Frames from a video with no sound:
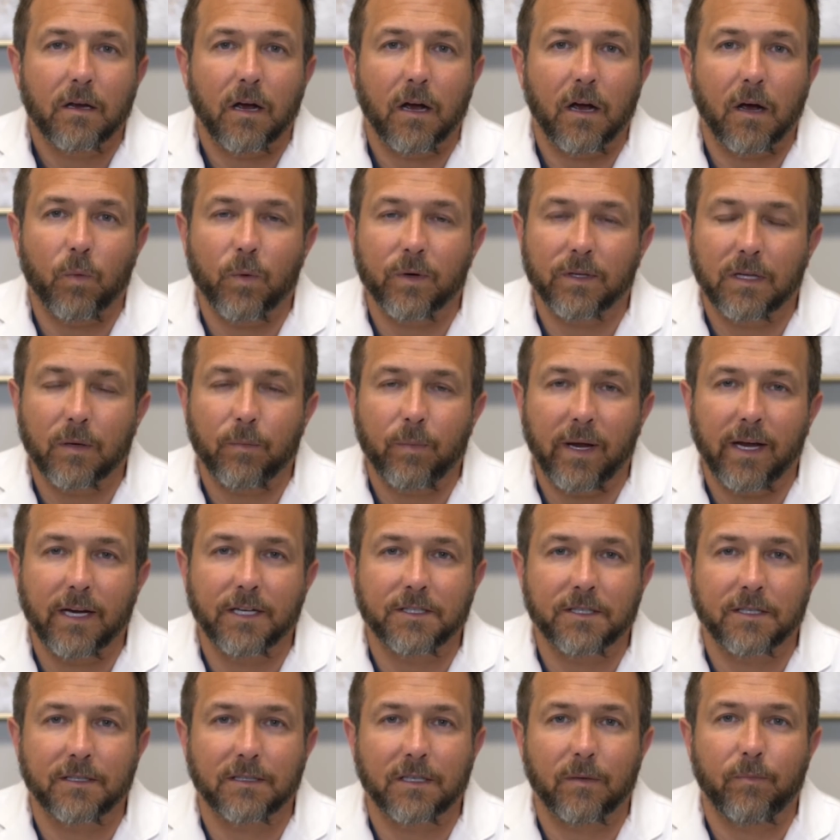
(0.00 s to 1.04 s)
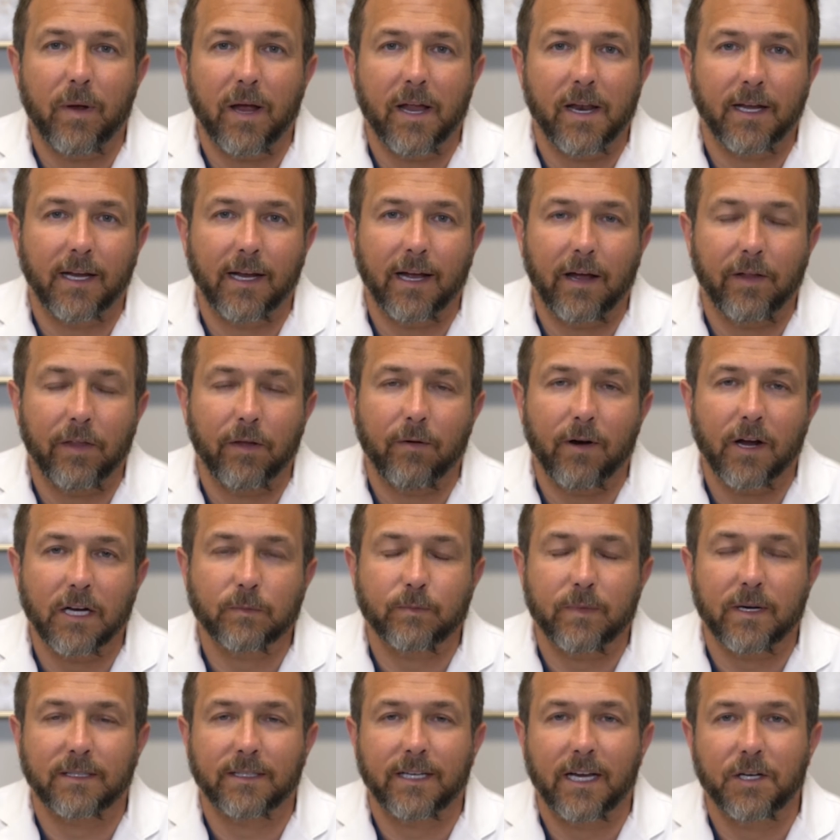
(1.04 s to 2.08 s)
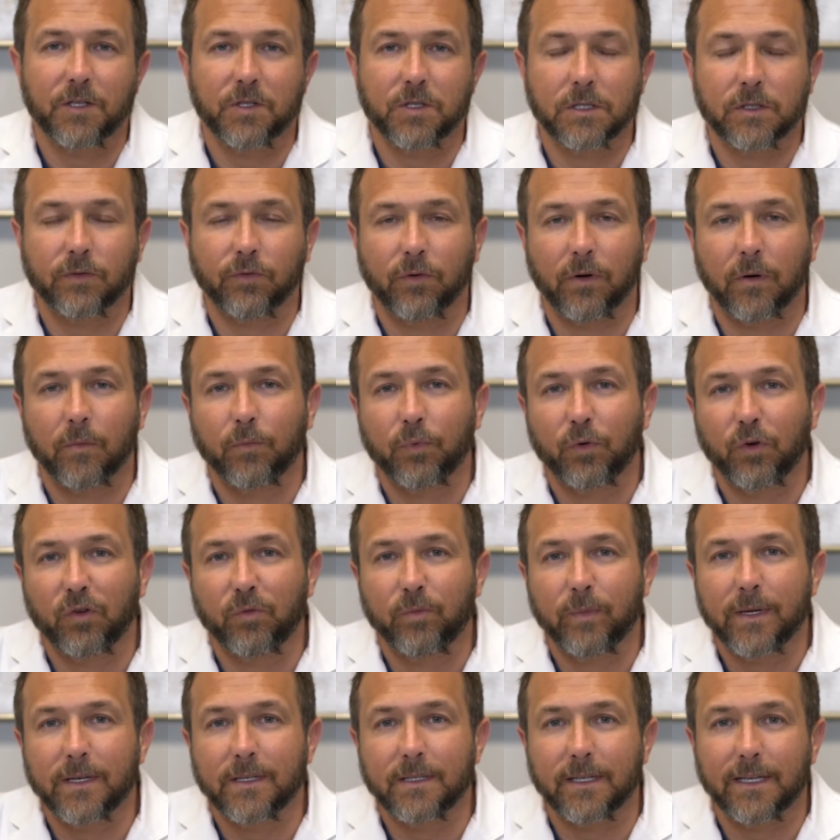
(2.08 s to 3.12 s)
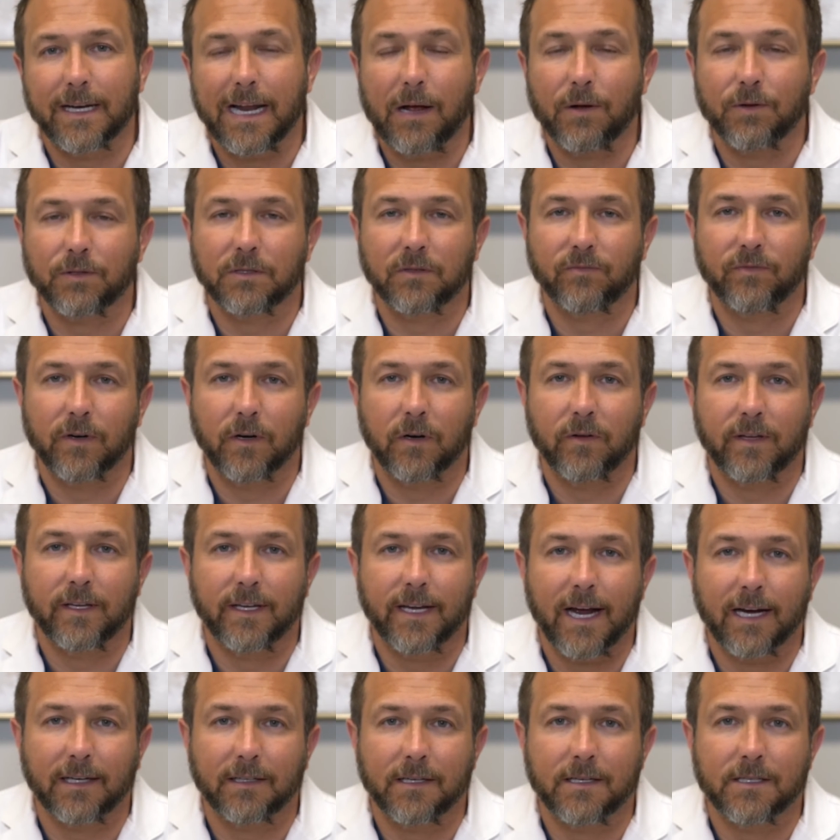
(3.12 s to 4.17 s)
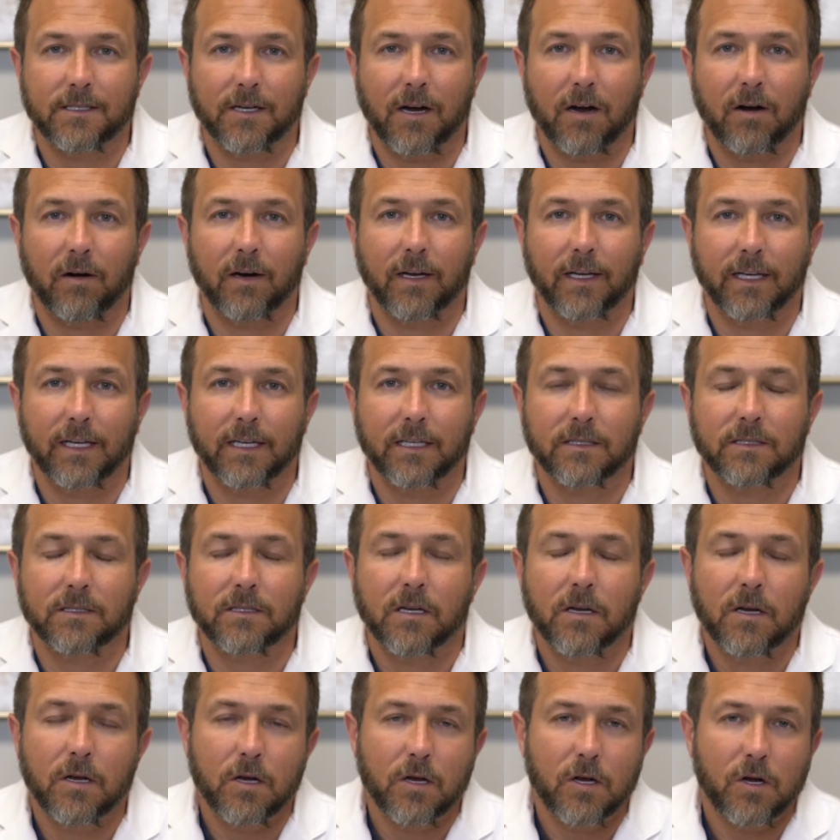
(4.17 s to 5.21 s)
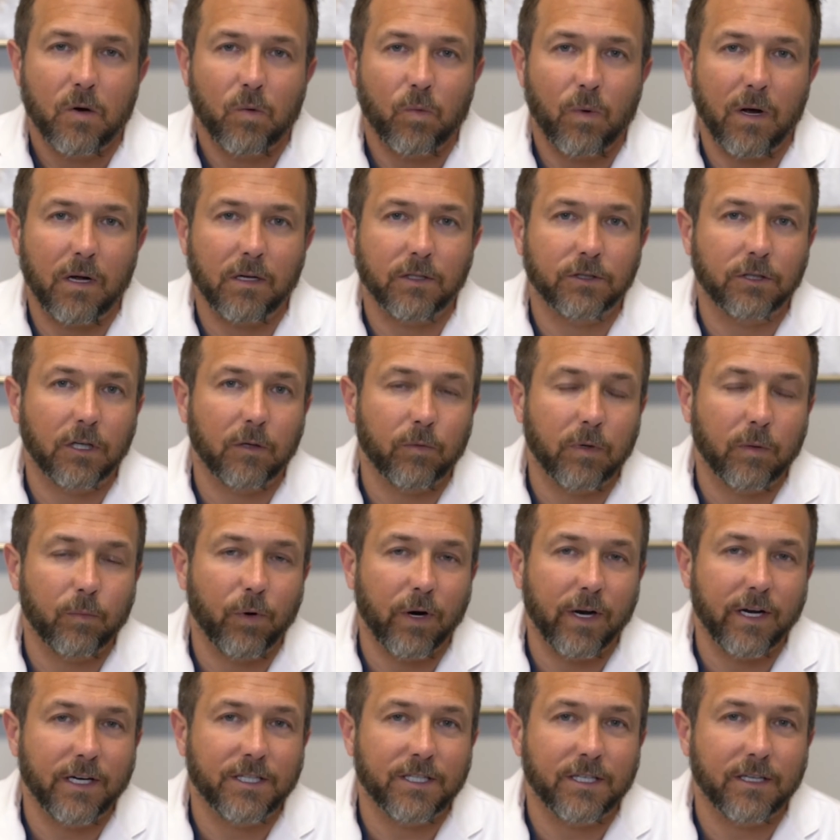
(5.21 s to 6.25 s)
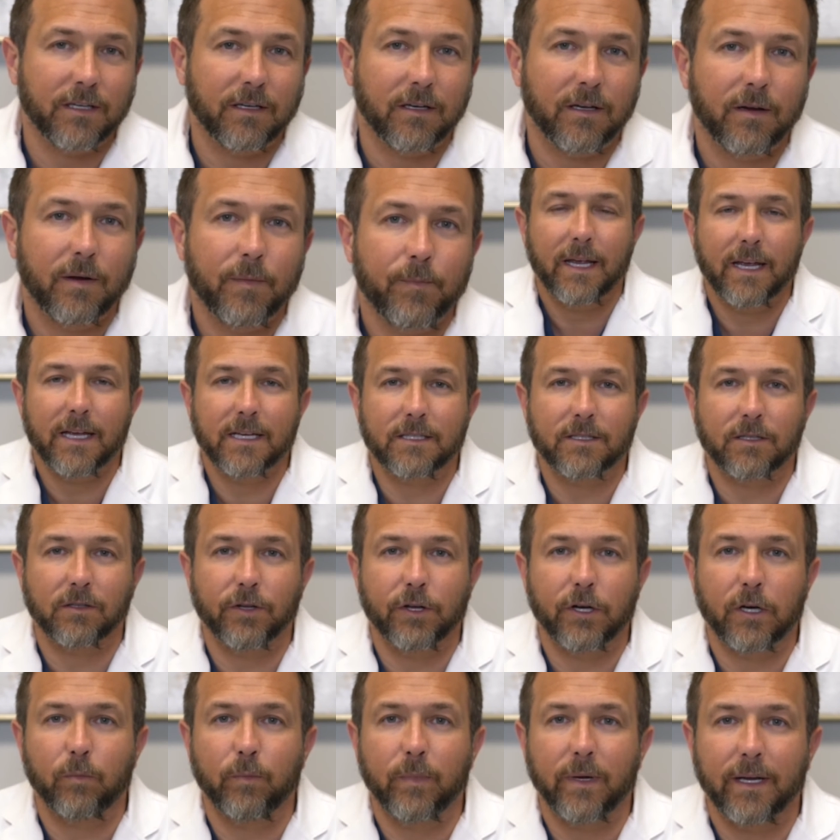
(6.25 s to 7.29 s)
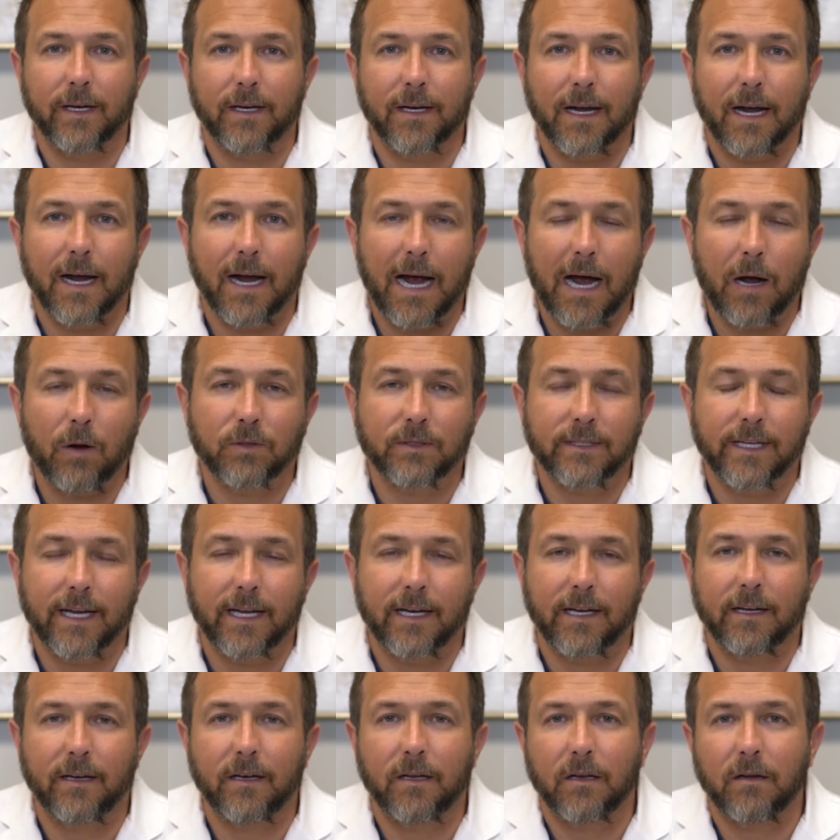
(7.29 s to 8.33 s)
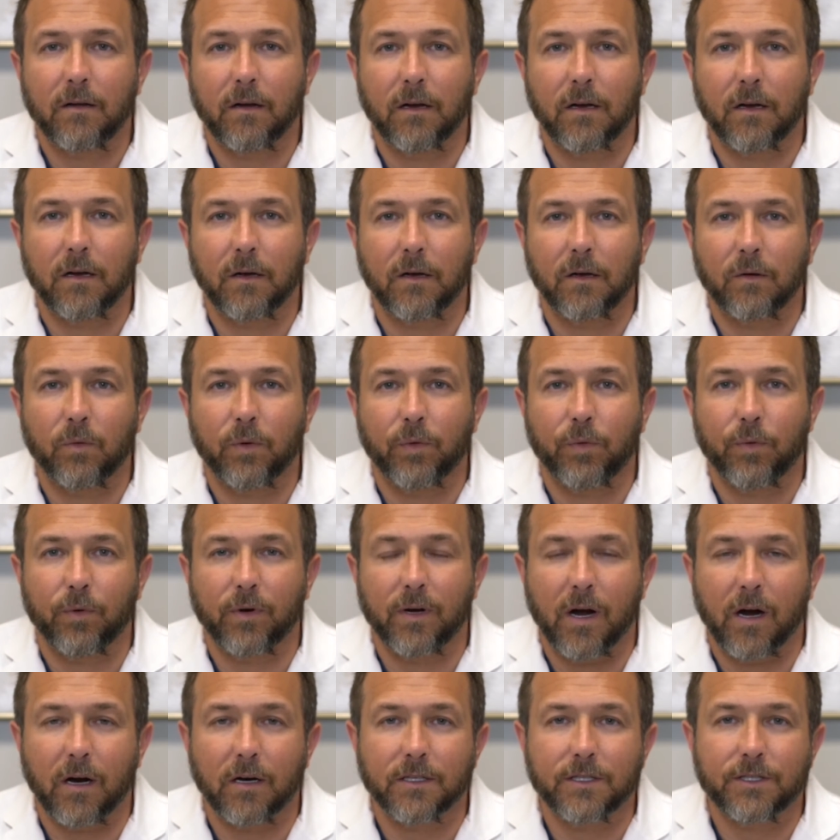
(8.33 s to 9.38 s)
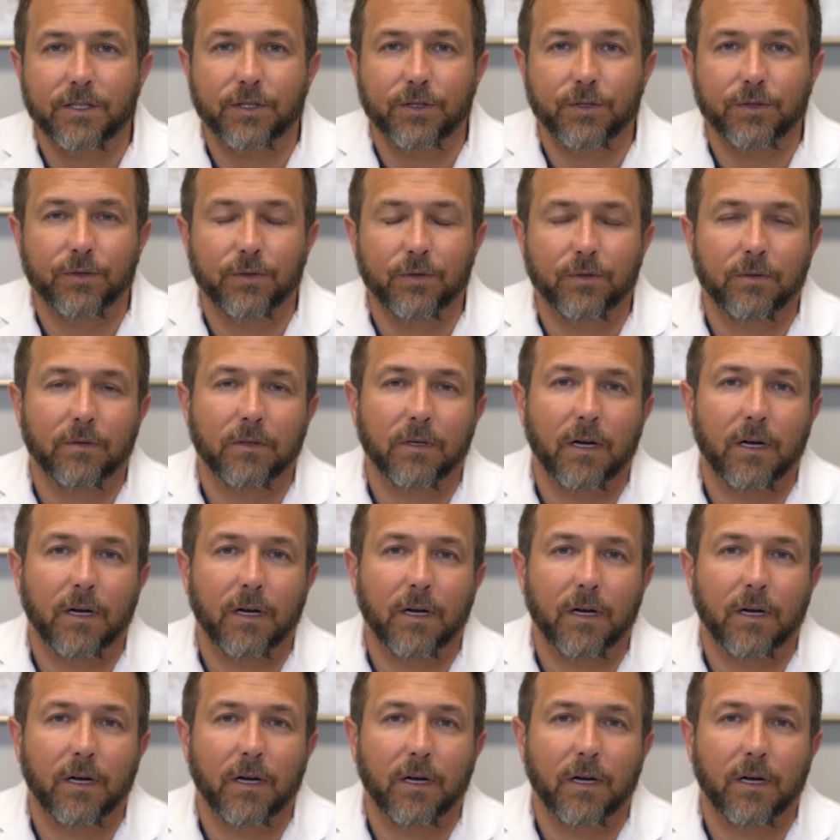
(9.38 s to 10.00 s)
with the patient depending on their expectations for improvement and how severe the acne scarring is. While dermabrasion is a little bit outdated with regards to